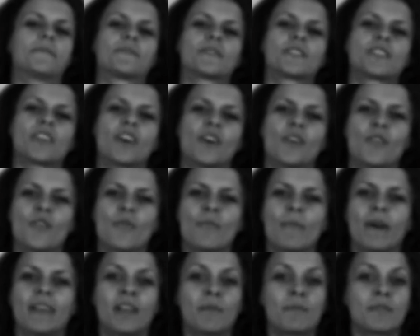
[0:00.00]
So
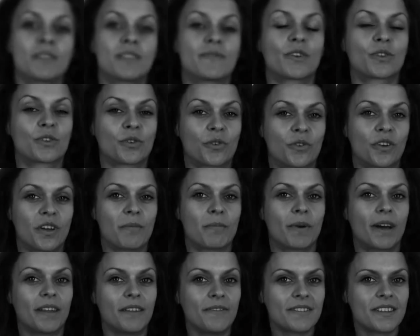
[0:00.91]
my name is Victoria
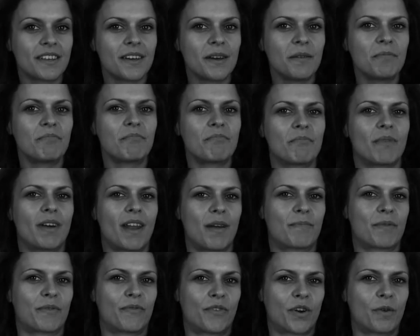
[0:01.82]
Manevska, but I
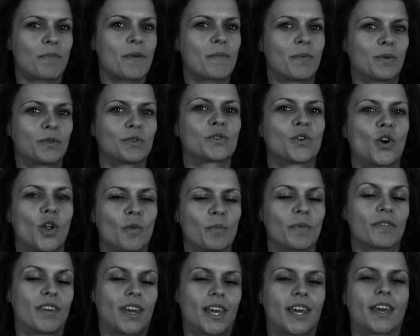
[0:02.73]
prefer people to call
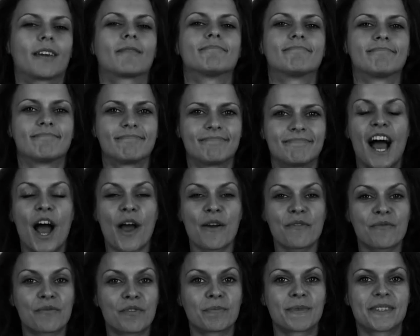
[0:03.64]
me Viki.
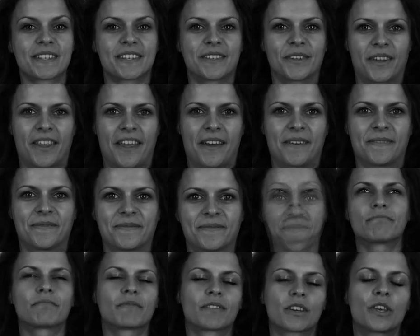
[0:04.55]
I'm from Macedonia,
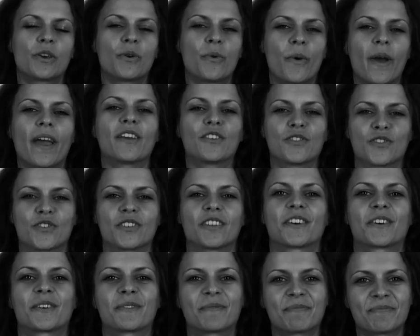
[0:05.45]
QA engineer.